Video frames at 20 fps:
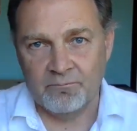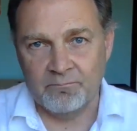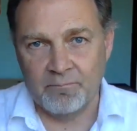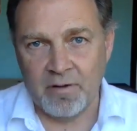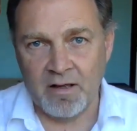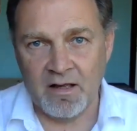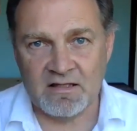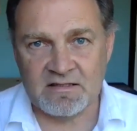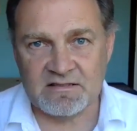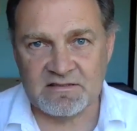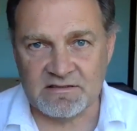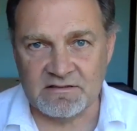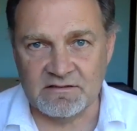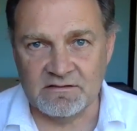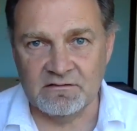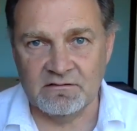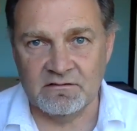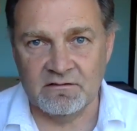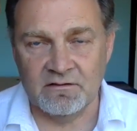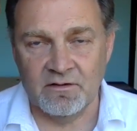
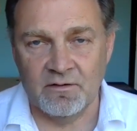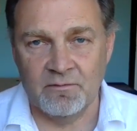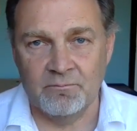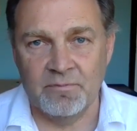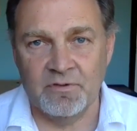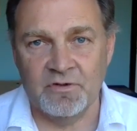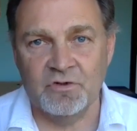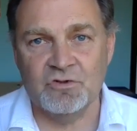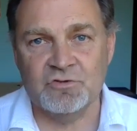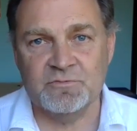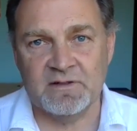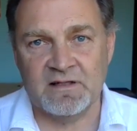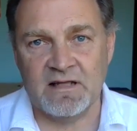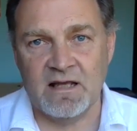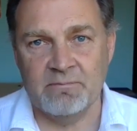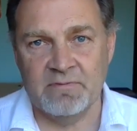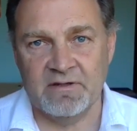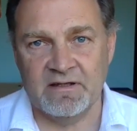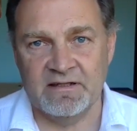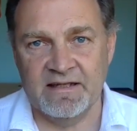person, but who's
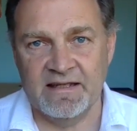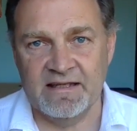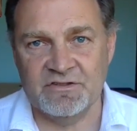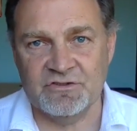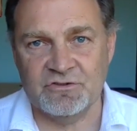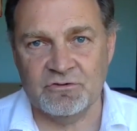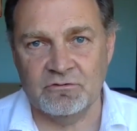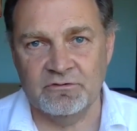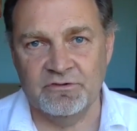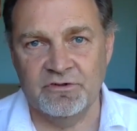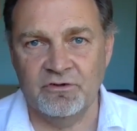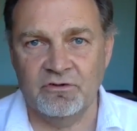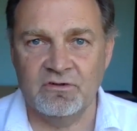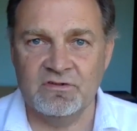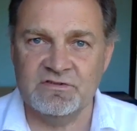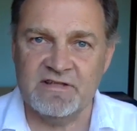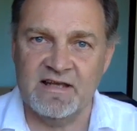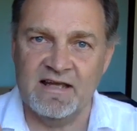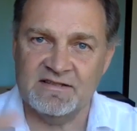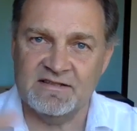becoming an angel. You can
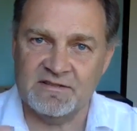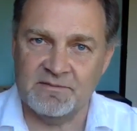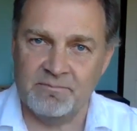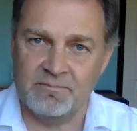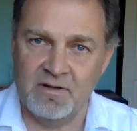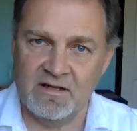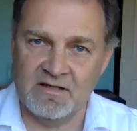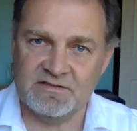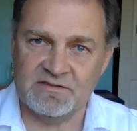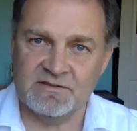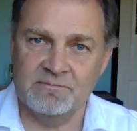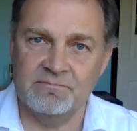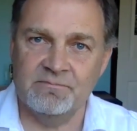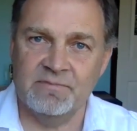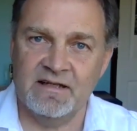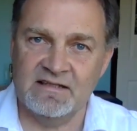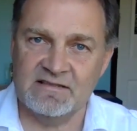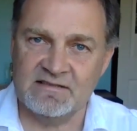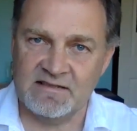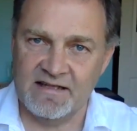say it's a person, but
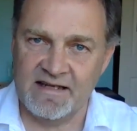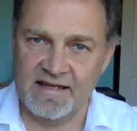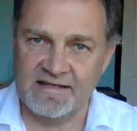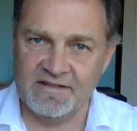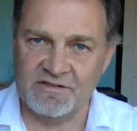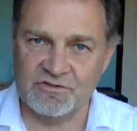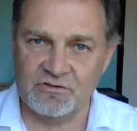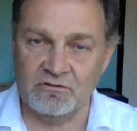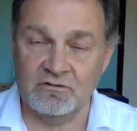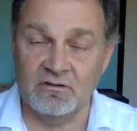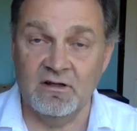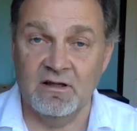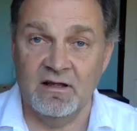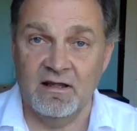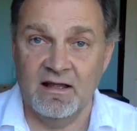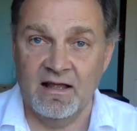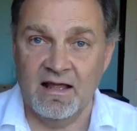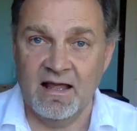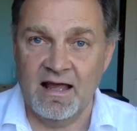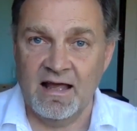it's an angel.
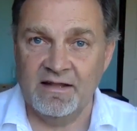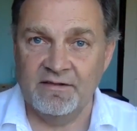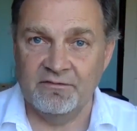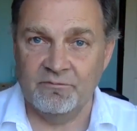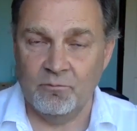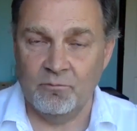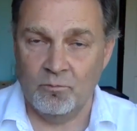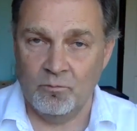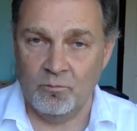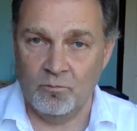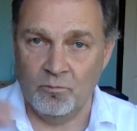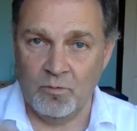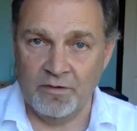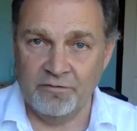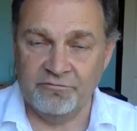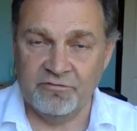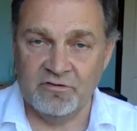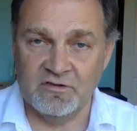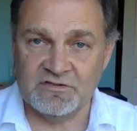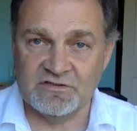And one
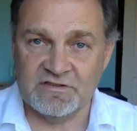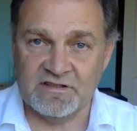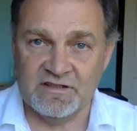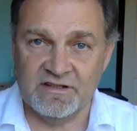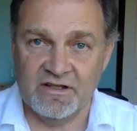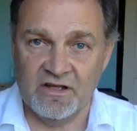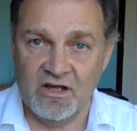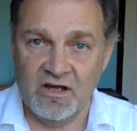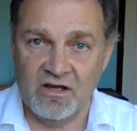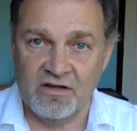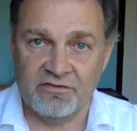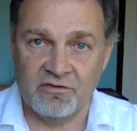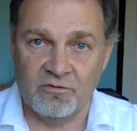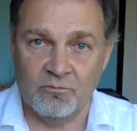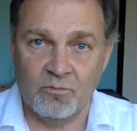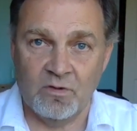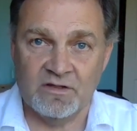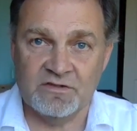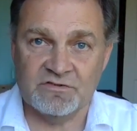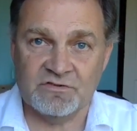foot's in the earth and
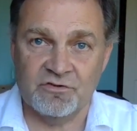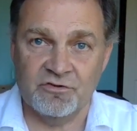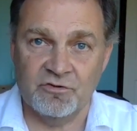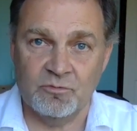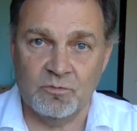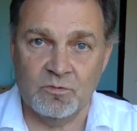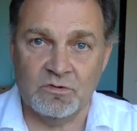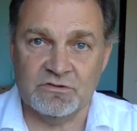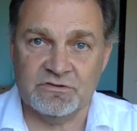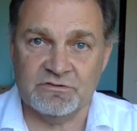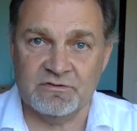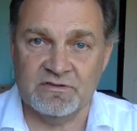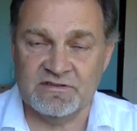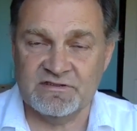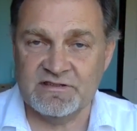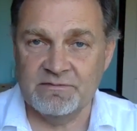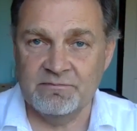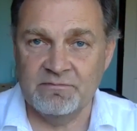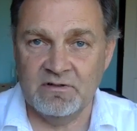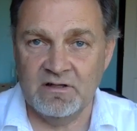one's on the water. It's
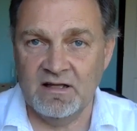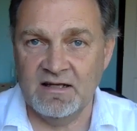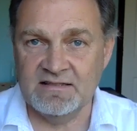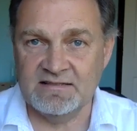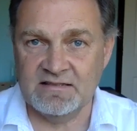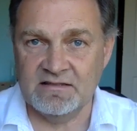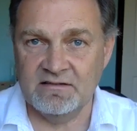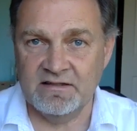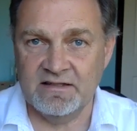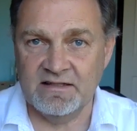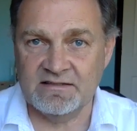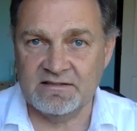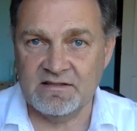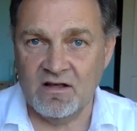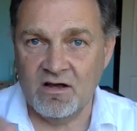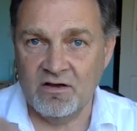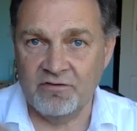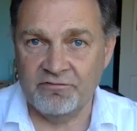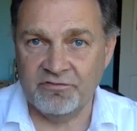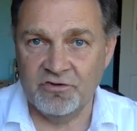symbolizing that it's
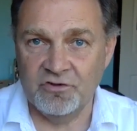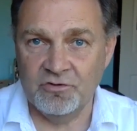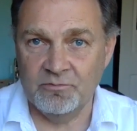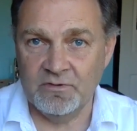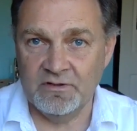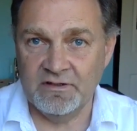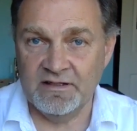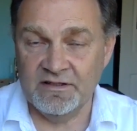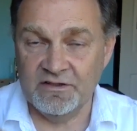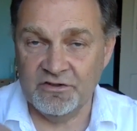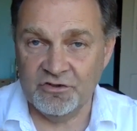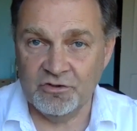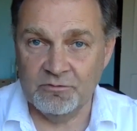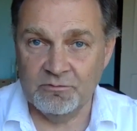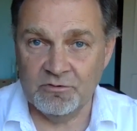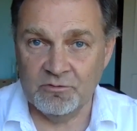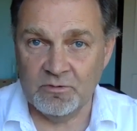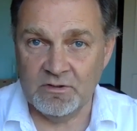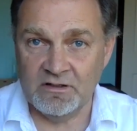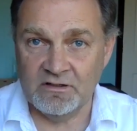half human in the
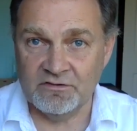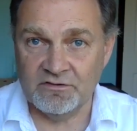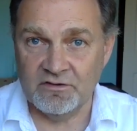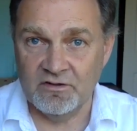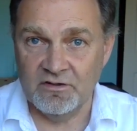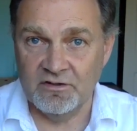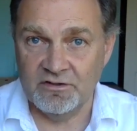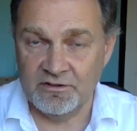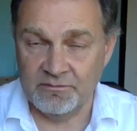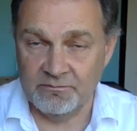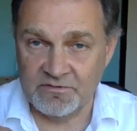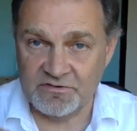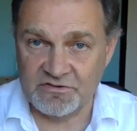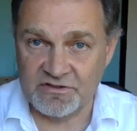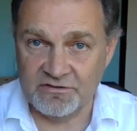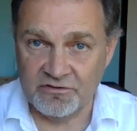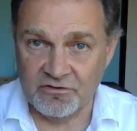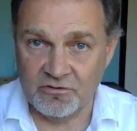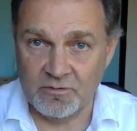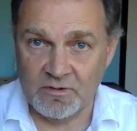human world, the
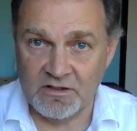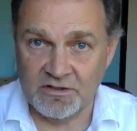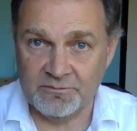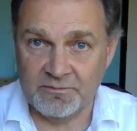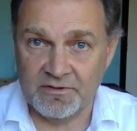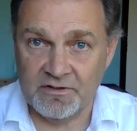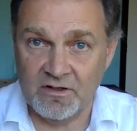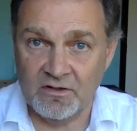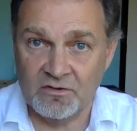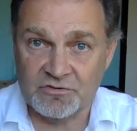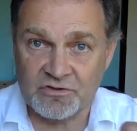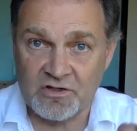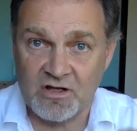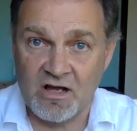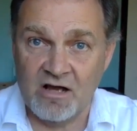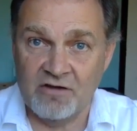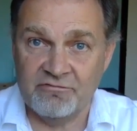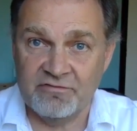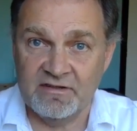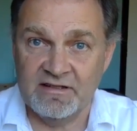material world, but also
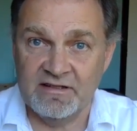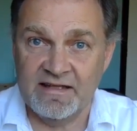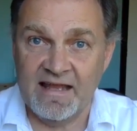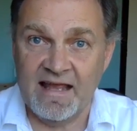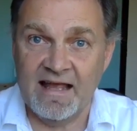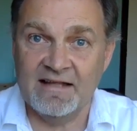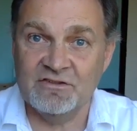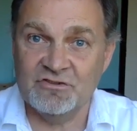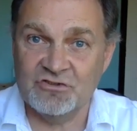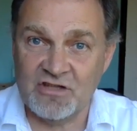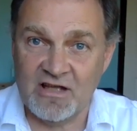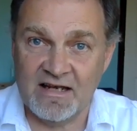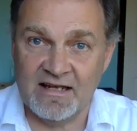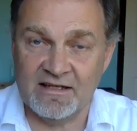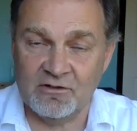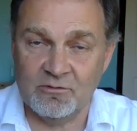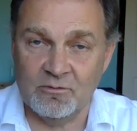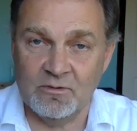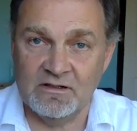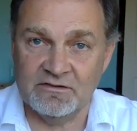half in the angelic
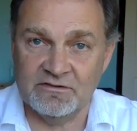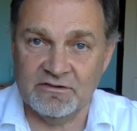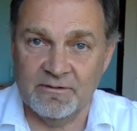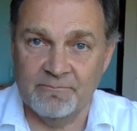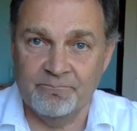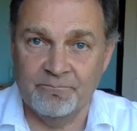world.